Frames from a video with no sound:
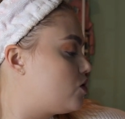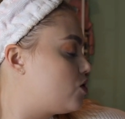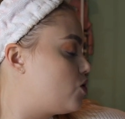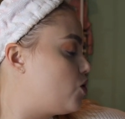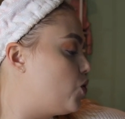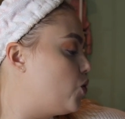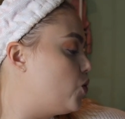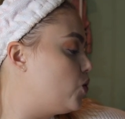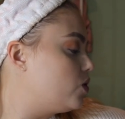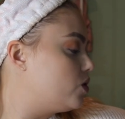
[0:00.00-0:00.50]

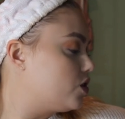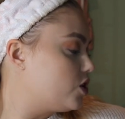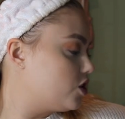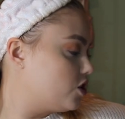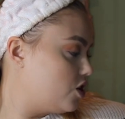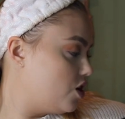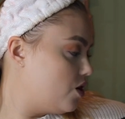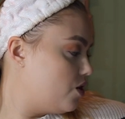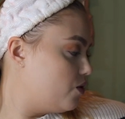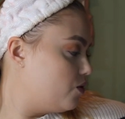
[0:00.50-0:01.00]
cooler
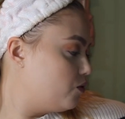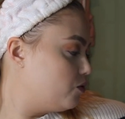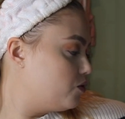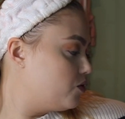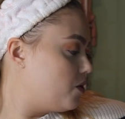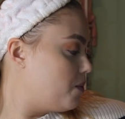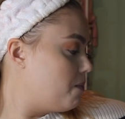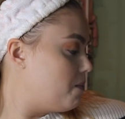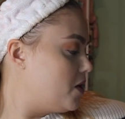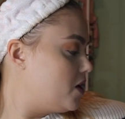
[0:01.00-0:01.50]

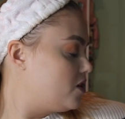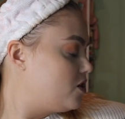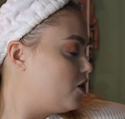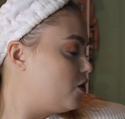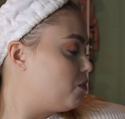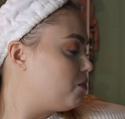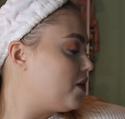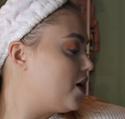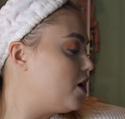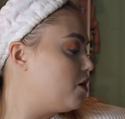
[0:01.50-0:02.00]
toned
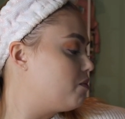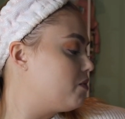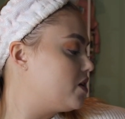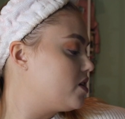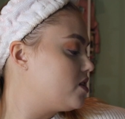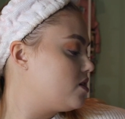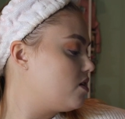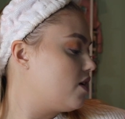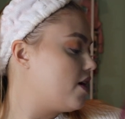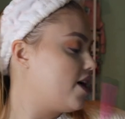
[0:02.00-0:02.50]
mid-tone brown, but
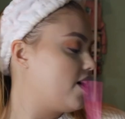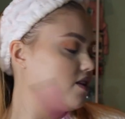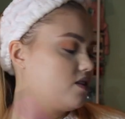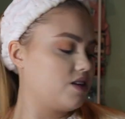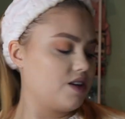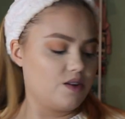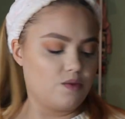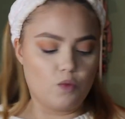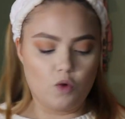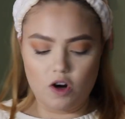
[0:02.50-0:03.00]
still has
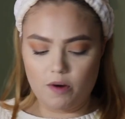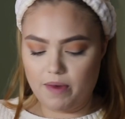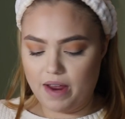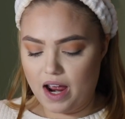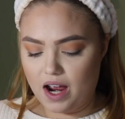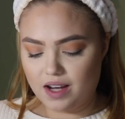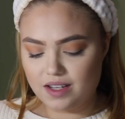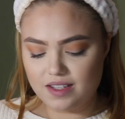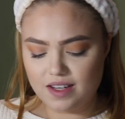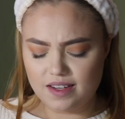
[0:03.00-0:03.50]
like warm
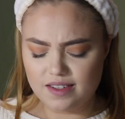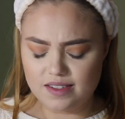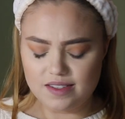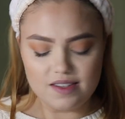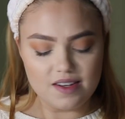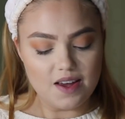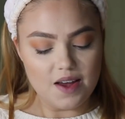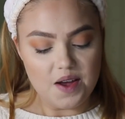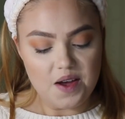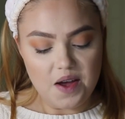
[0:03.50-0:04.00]

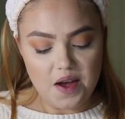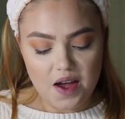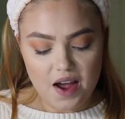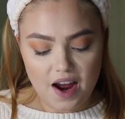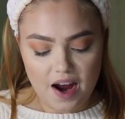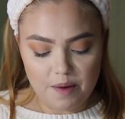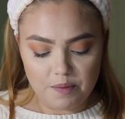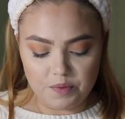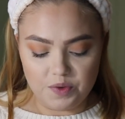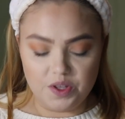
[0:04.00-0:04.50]
accents.
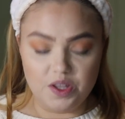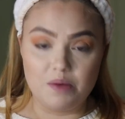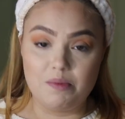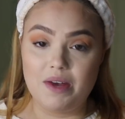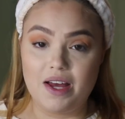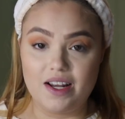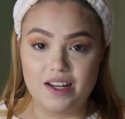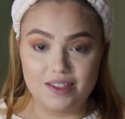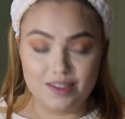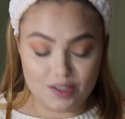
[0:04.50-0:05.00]
I'm really
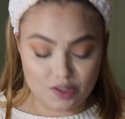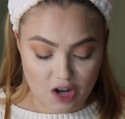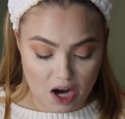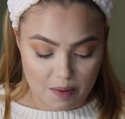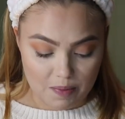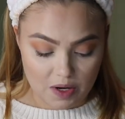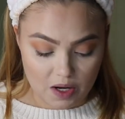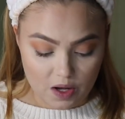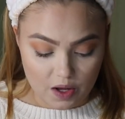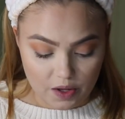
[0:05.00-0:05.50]
bad at
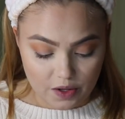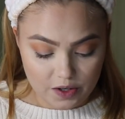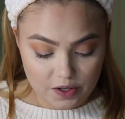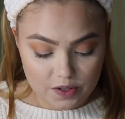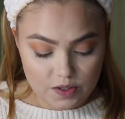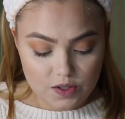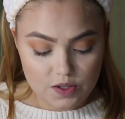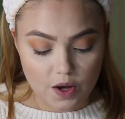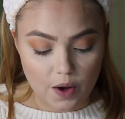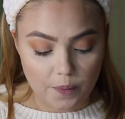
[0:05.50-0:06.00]
describing
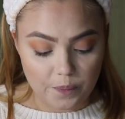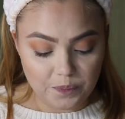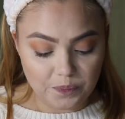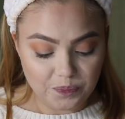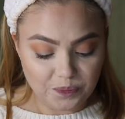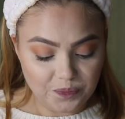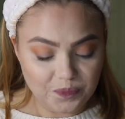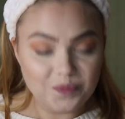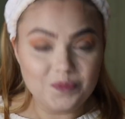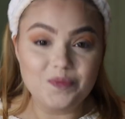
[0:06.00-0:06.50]
colors, so
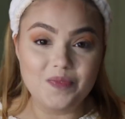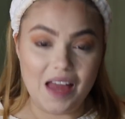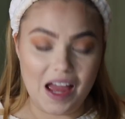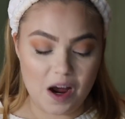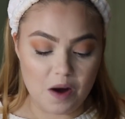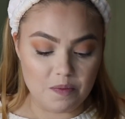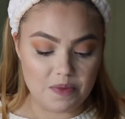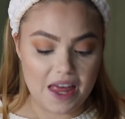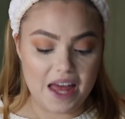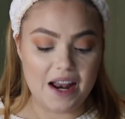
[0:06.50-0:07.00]

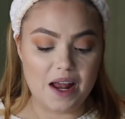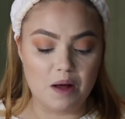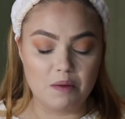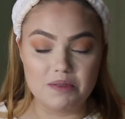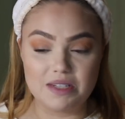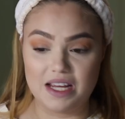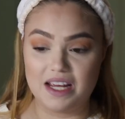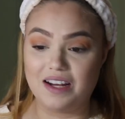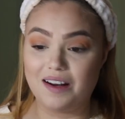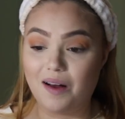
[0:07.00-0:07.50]
hope that
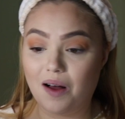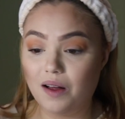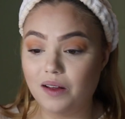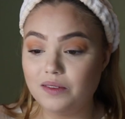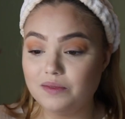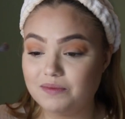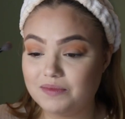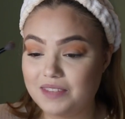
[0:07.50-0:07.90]
helped at all.